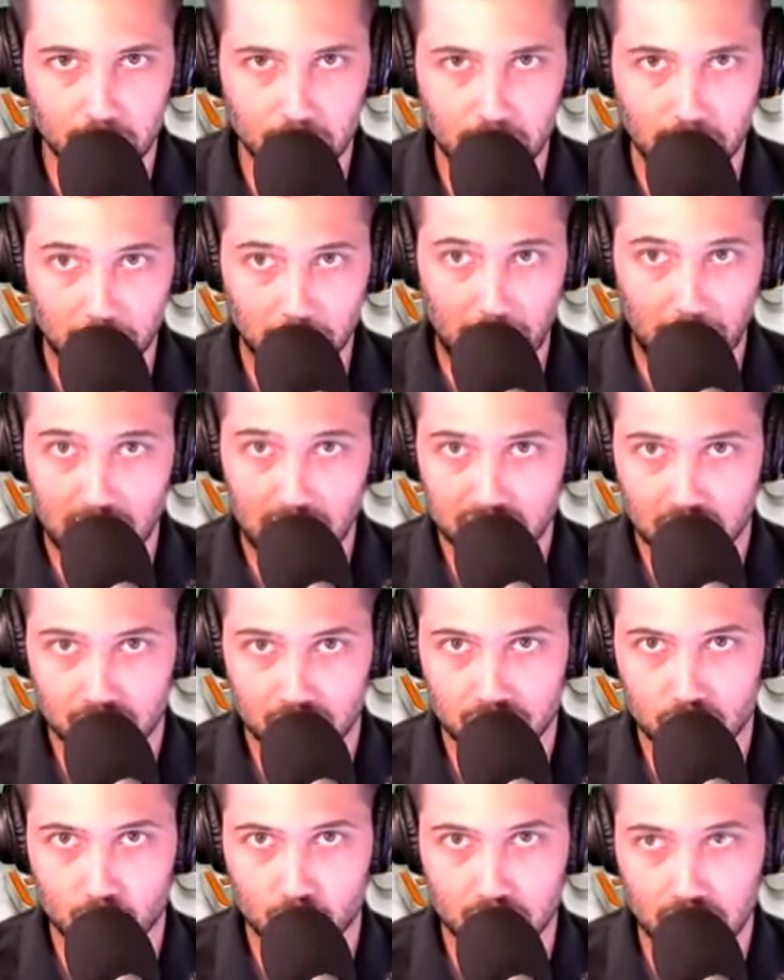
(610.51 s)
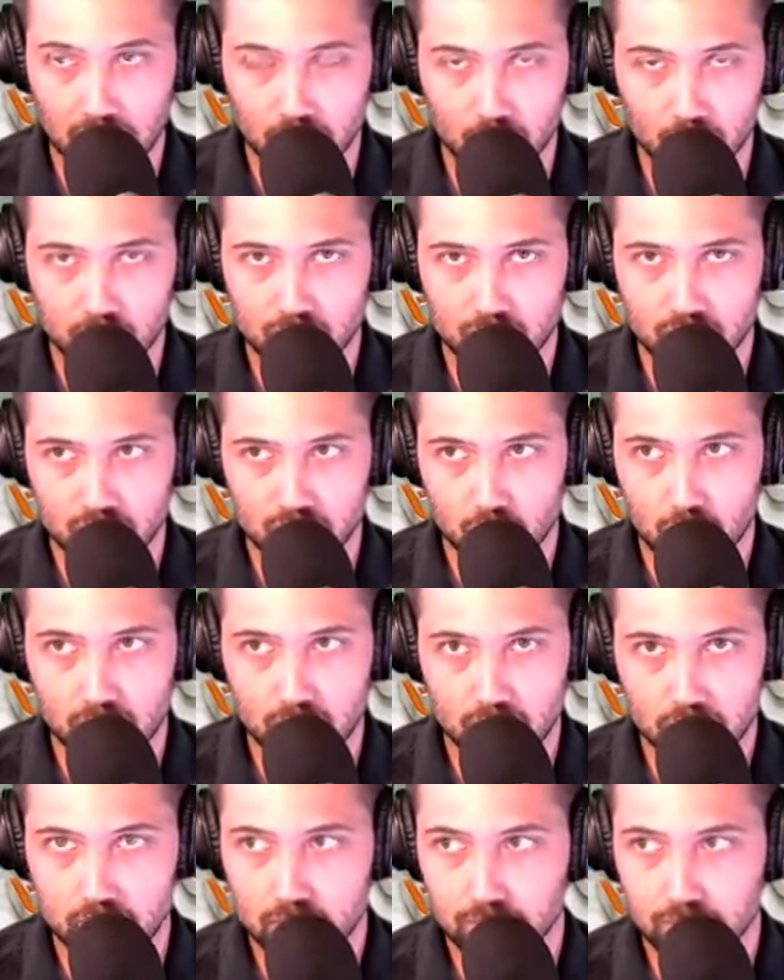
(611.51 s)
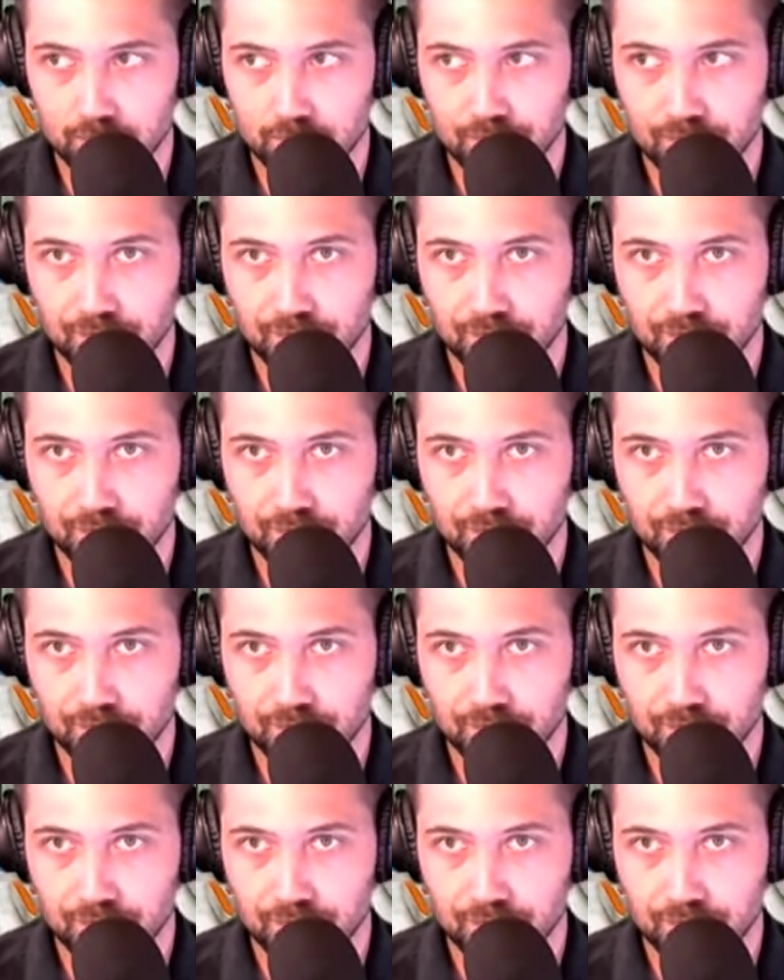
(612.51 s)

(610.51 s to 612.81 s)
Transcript: the main pass catcher when they get in those situations.